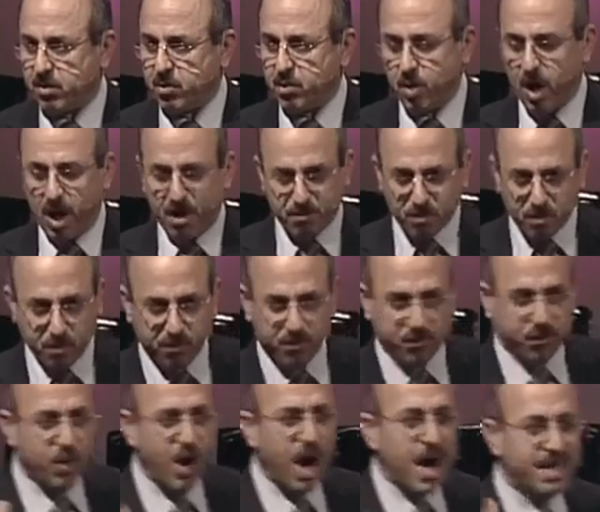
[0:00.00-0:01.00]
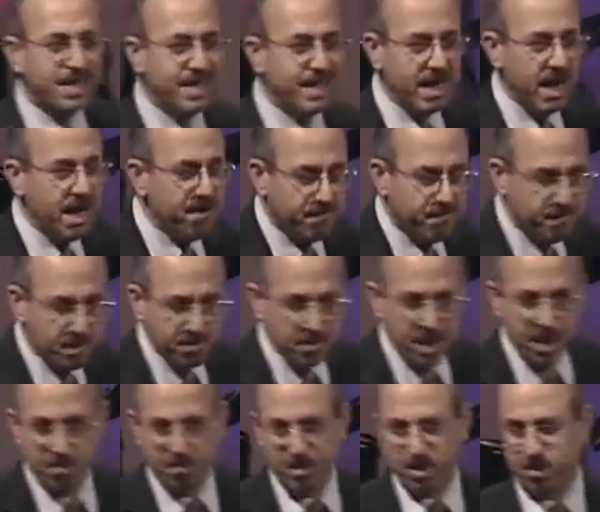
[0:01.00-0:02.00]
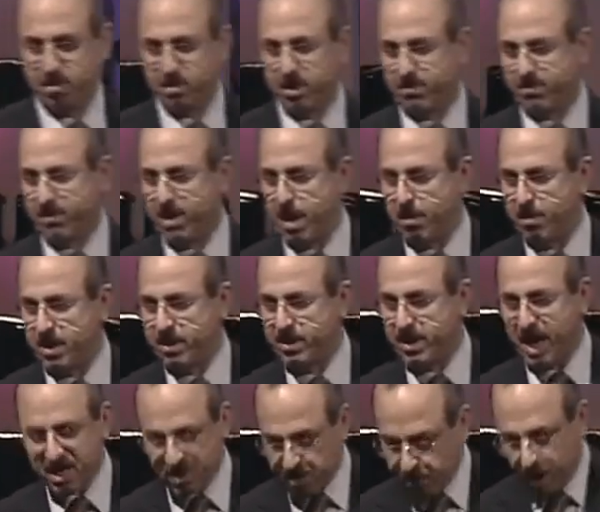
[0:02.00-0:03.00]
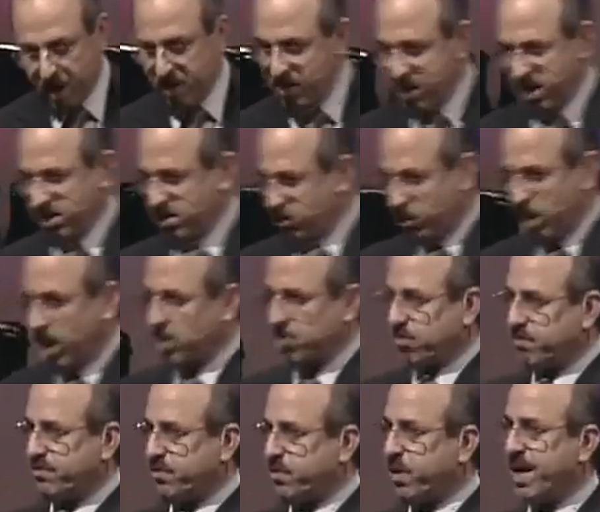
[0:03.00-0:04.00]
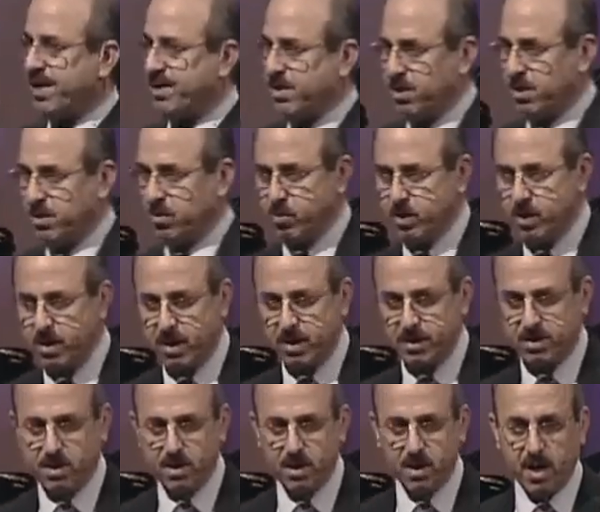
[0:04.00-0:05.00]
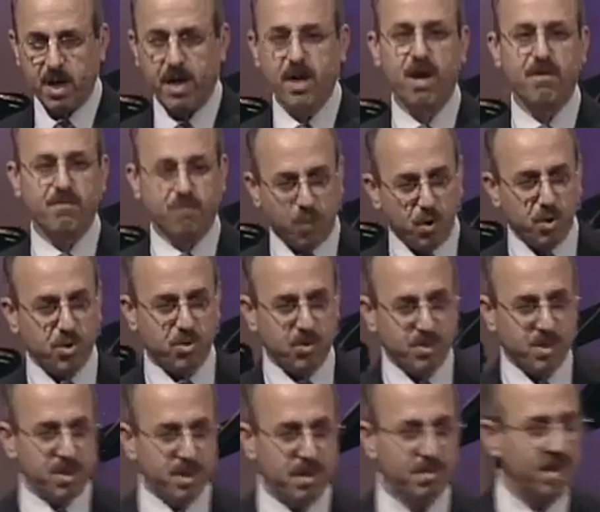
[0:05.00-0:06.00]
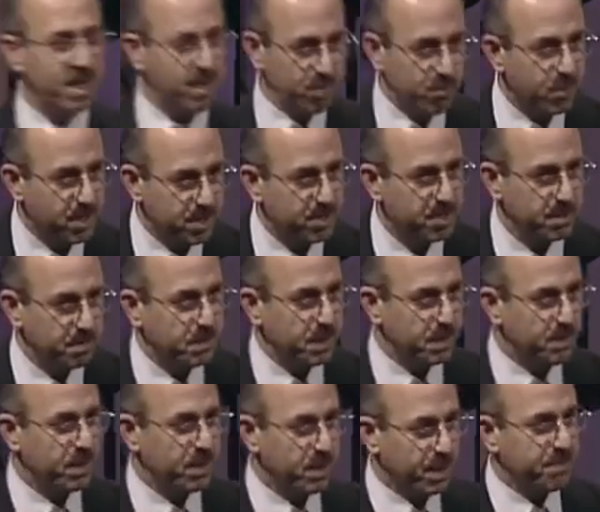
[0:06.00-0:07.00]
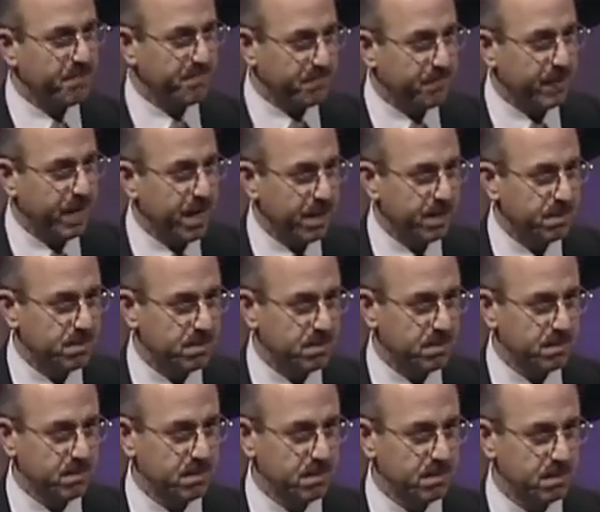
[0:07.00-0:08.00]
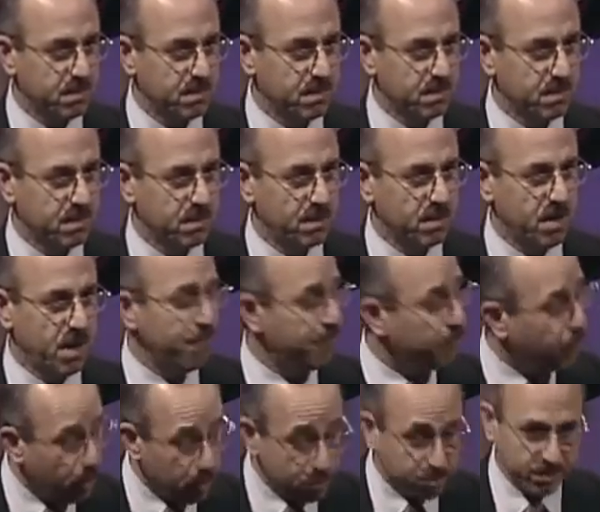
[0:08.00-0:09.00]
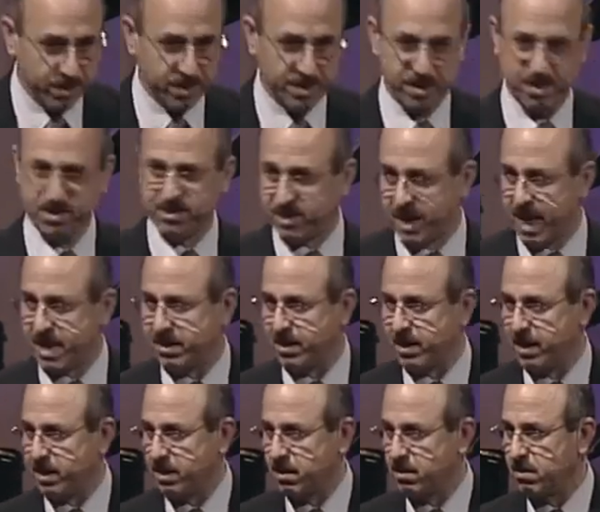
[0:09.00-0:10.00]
You have to frighten every member of the family. That's why they're trying to frighten the world. And unfortunately, many Western people are afraid. Unfortunately, sadly.